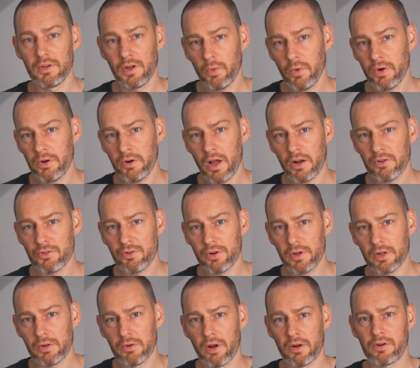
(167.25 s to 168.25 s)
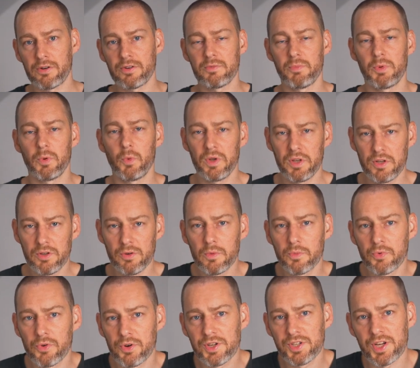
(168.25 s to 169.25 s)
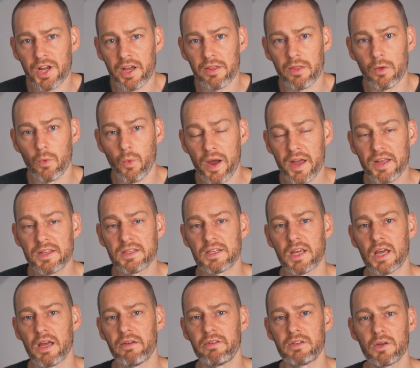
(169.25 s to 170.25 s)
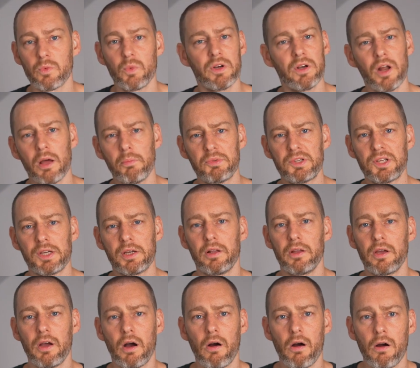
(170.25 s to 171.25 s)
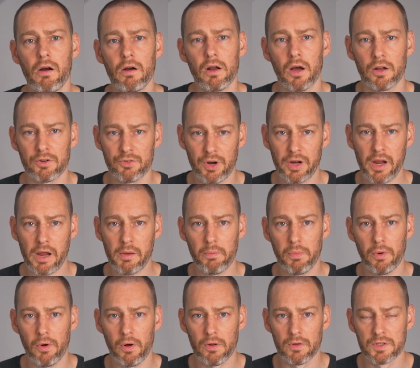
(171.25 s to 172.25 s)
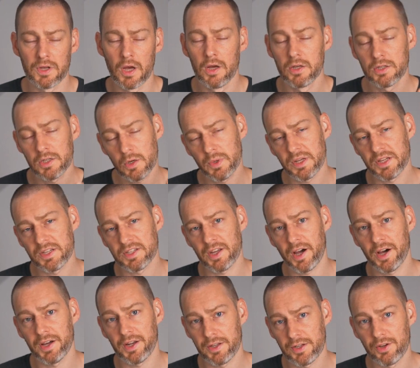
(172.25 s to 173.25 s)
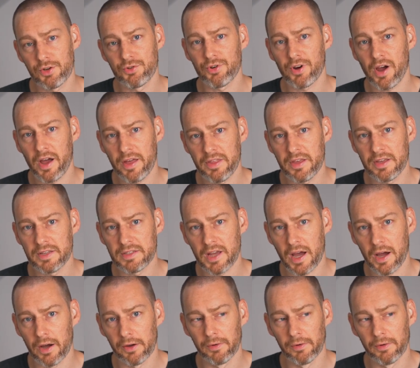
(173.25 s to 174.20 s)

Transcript: Now, we're not trail runners, but we do appreciate the weight savings, and we're not particularly hard on trekking poles, so we decided to try these out.